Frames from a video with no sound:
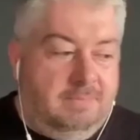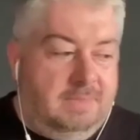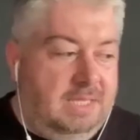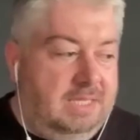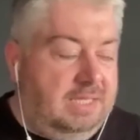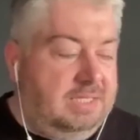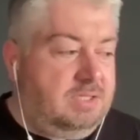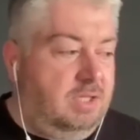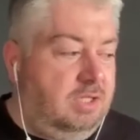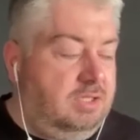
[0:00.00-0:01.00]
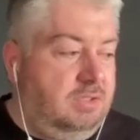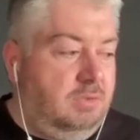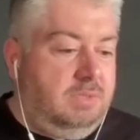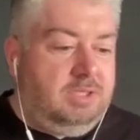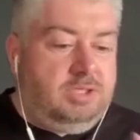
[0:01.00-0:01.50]
It's not so
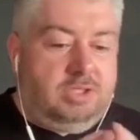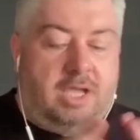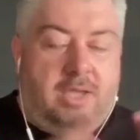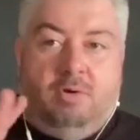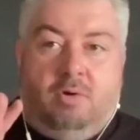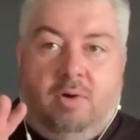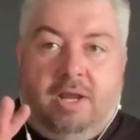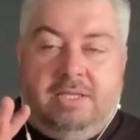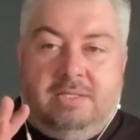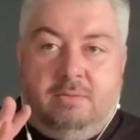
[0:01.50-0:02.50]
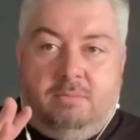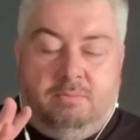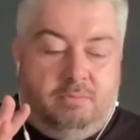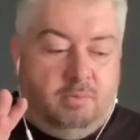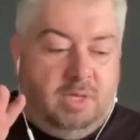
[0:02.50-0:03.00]
much time horizon.
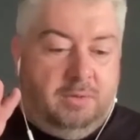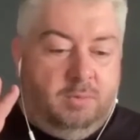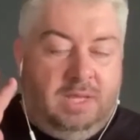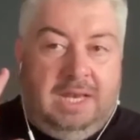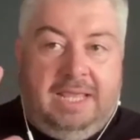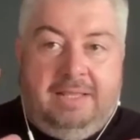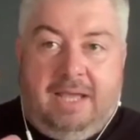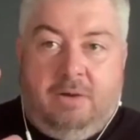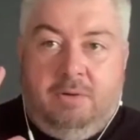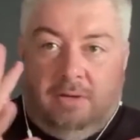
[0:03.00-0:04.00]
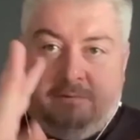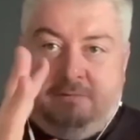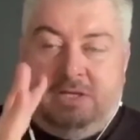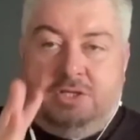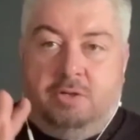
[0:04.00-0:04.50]
We lay down a
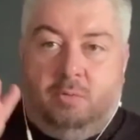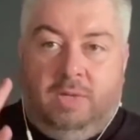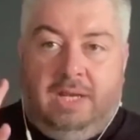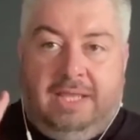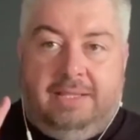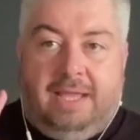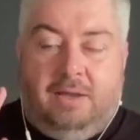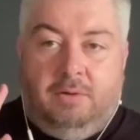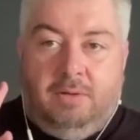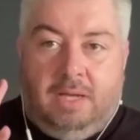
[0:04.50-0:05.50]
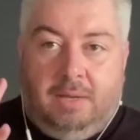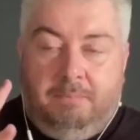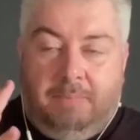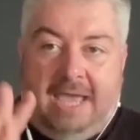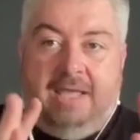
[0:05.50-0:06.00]
vision, we lay down a
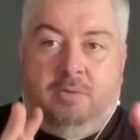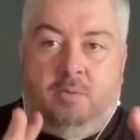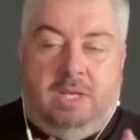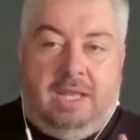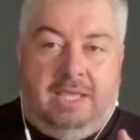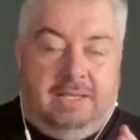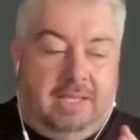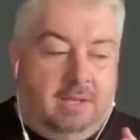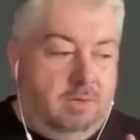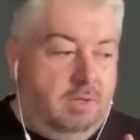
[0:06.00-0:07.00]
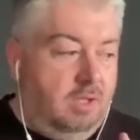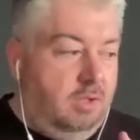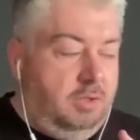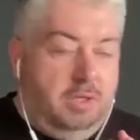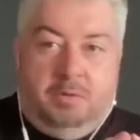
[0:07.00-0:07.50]
path, we lay down,
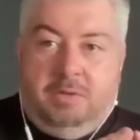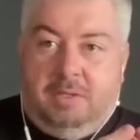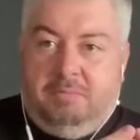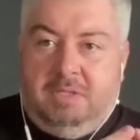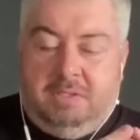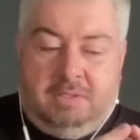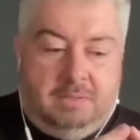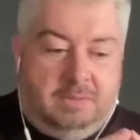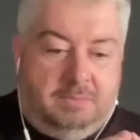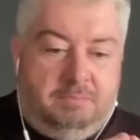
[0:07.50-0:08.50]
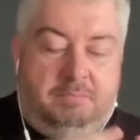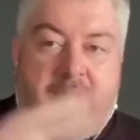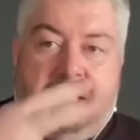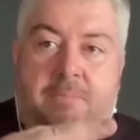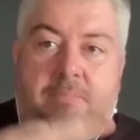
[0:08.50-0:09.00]
the
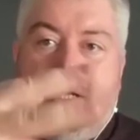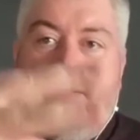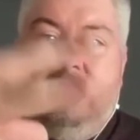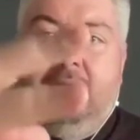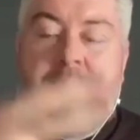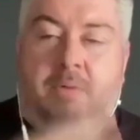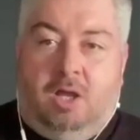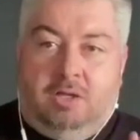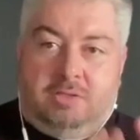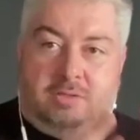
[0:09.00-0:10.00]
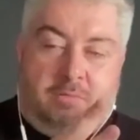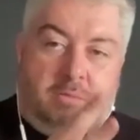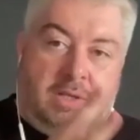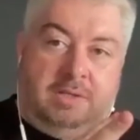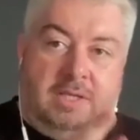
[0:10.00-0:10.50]
big building blocks of
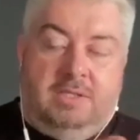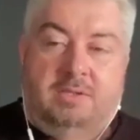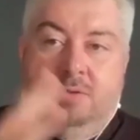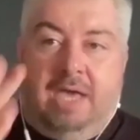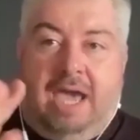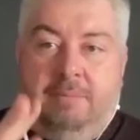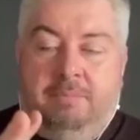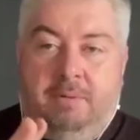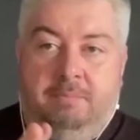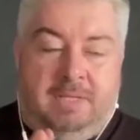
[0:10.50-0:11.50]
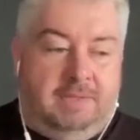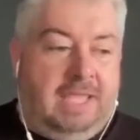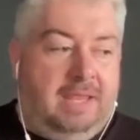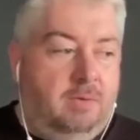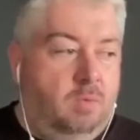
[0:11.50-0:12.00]
what needs to happen, but
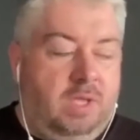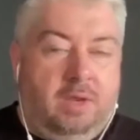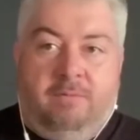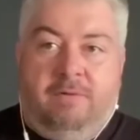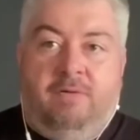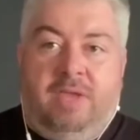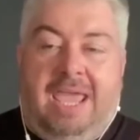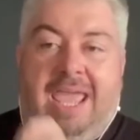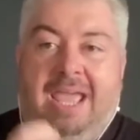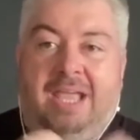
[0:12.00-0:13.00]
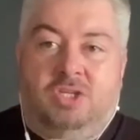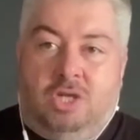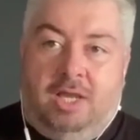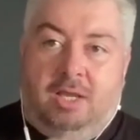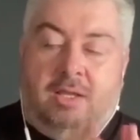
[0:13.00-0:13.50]
then we are very
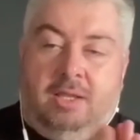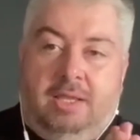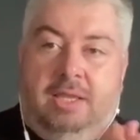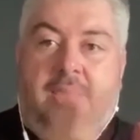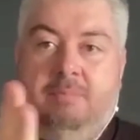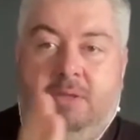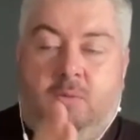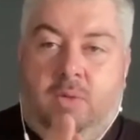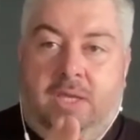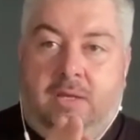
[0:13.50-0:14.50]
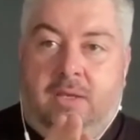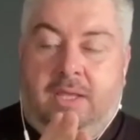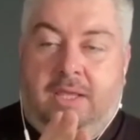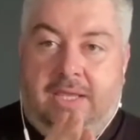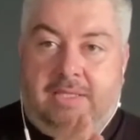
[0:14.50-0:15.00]
agile in between.
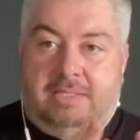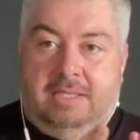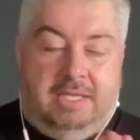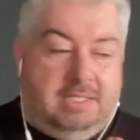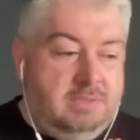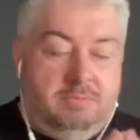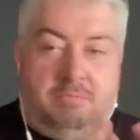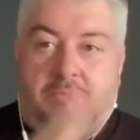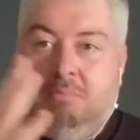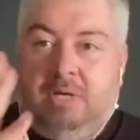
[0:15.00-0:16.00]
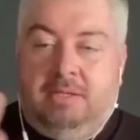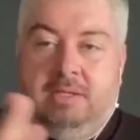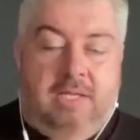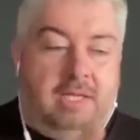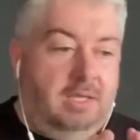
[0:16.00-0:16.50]
It's
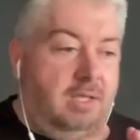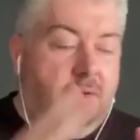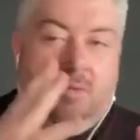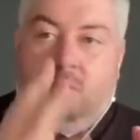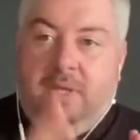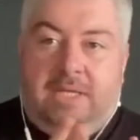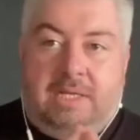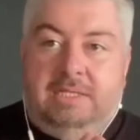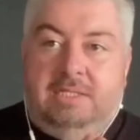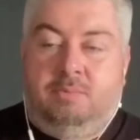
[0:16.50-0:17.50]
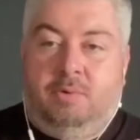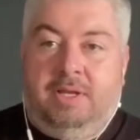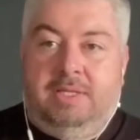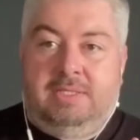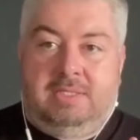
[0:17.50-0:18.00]
monthly, weekly
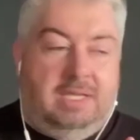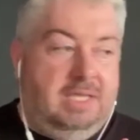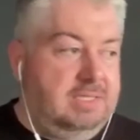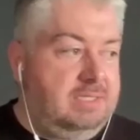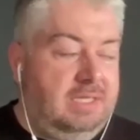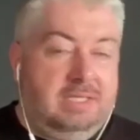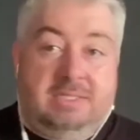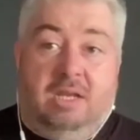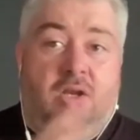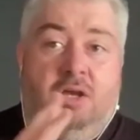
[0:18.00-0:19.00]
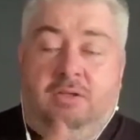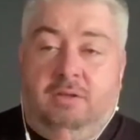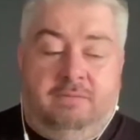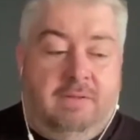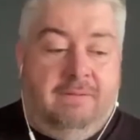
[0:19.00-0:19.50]
sprints. It's a lot
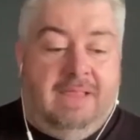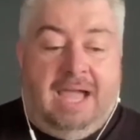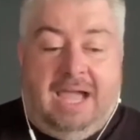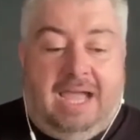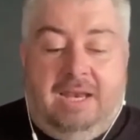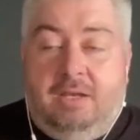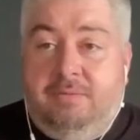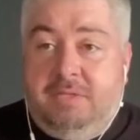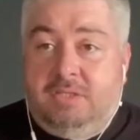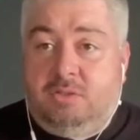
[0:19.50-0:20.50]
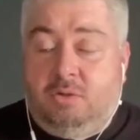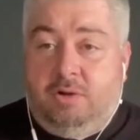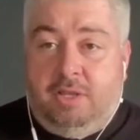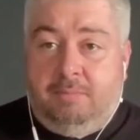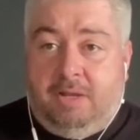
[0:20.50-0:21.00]
of, I love the
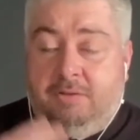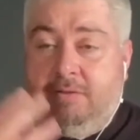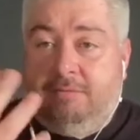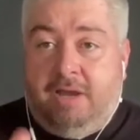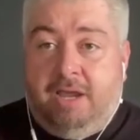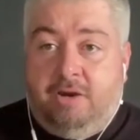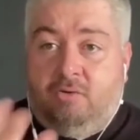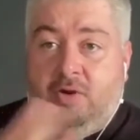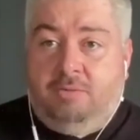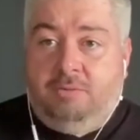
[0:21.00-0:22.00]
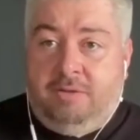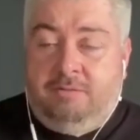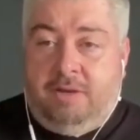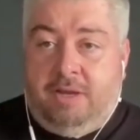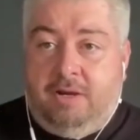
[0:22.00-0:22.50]
story about the fire ground and
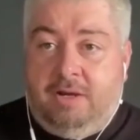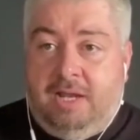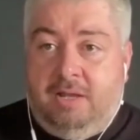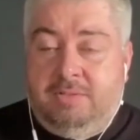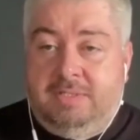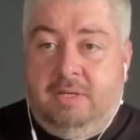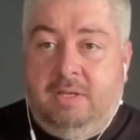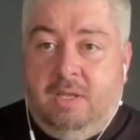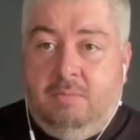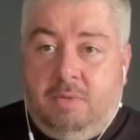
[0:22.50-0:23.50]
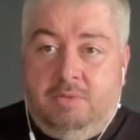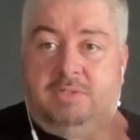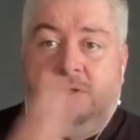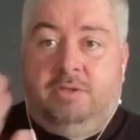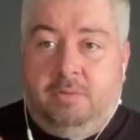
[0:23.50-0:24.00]
firehouse, and most
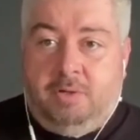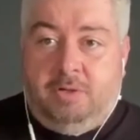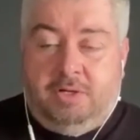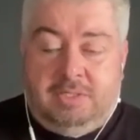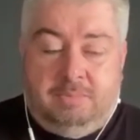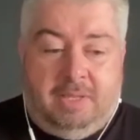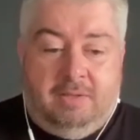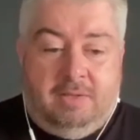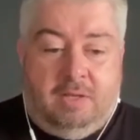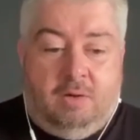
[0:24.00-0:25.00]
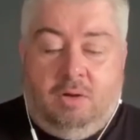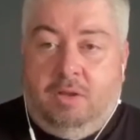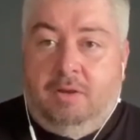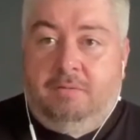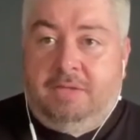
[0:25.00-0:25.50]
entrepreneurs spend a whole
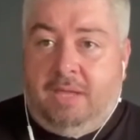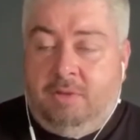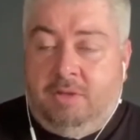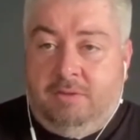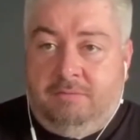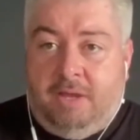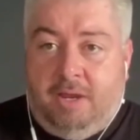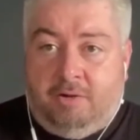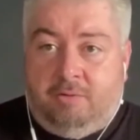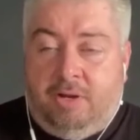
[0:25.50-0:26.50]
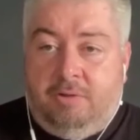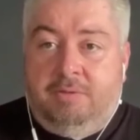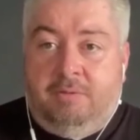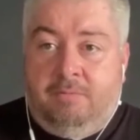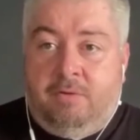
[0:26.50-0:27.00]
lot of time on the fire ground
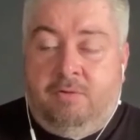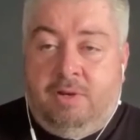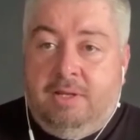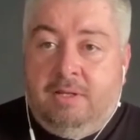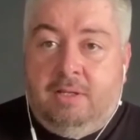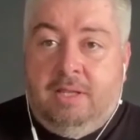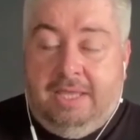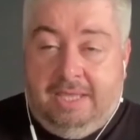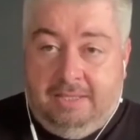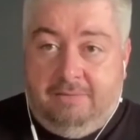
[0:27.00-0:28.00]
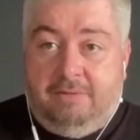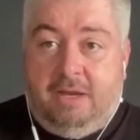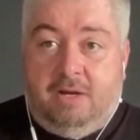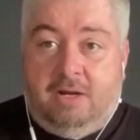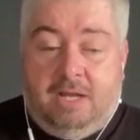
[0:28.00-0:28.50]
and very little in the
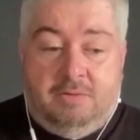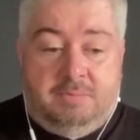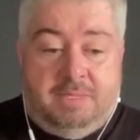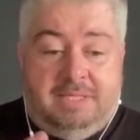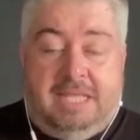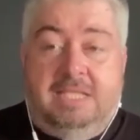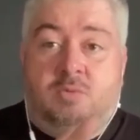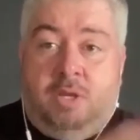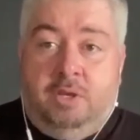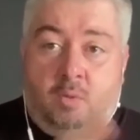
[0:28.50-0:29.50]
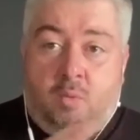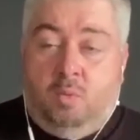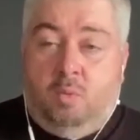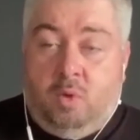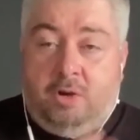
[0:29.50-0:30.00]
firehouse. But that's where
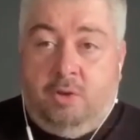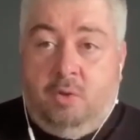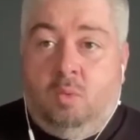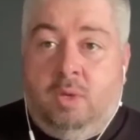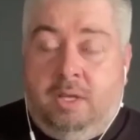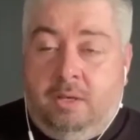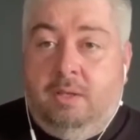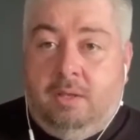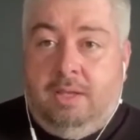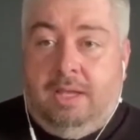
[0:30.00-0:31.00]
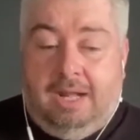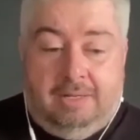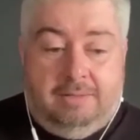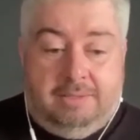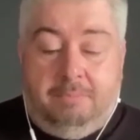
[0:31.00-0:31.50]
you win
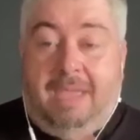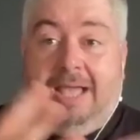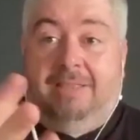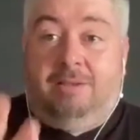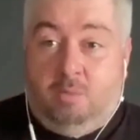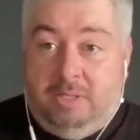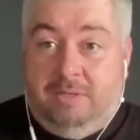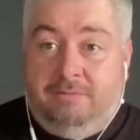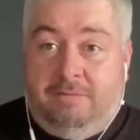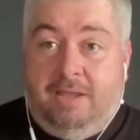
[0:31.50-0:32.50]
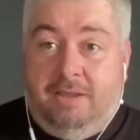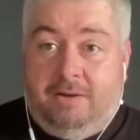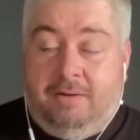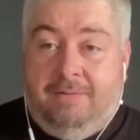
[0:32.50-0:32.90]
the battle with the fire.